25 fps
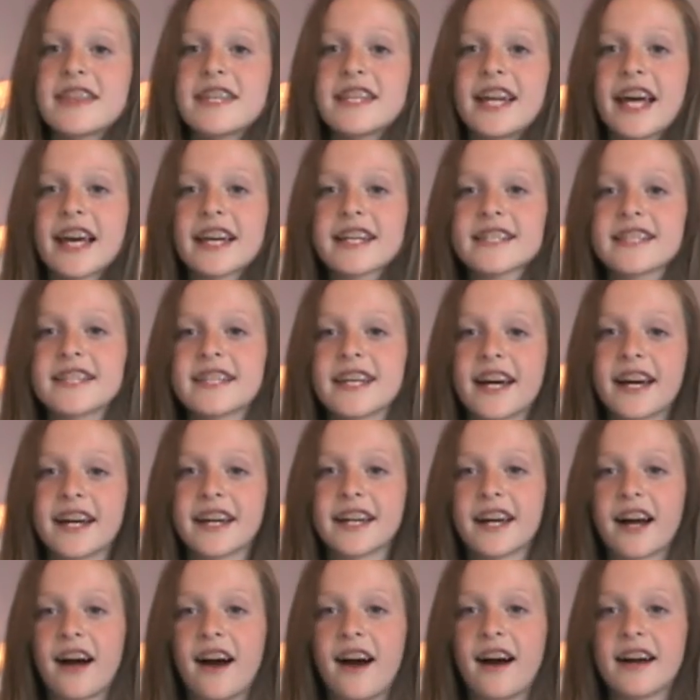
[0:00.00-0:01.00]
The next thing
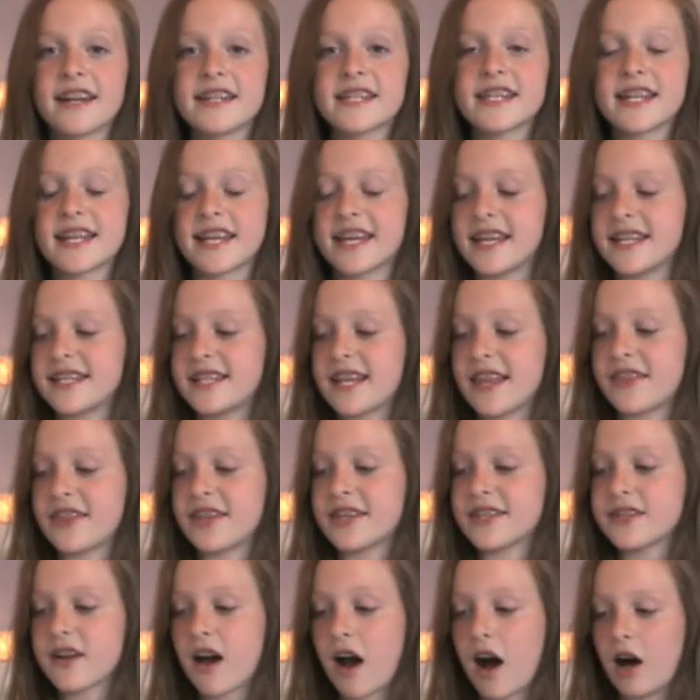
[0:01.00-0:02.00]
I got is
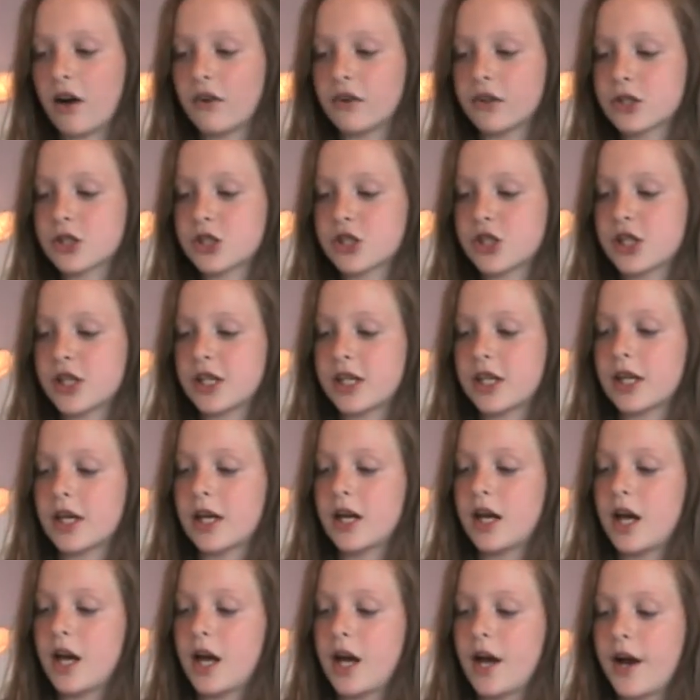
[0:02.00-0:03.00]
this
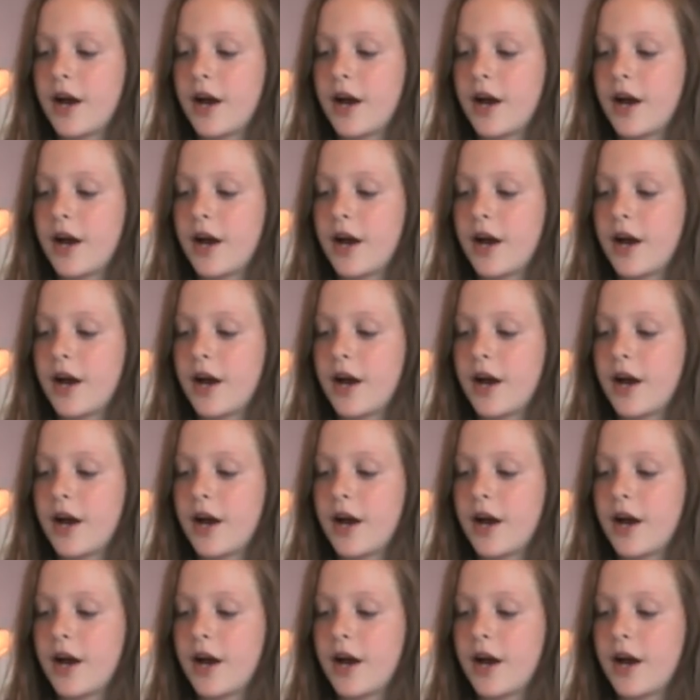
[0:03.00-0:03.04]
Ology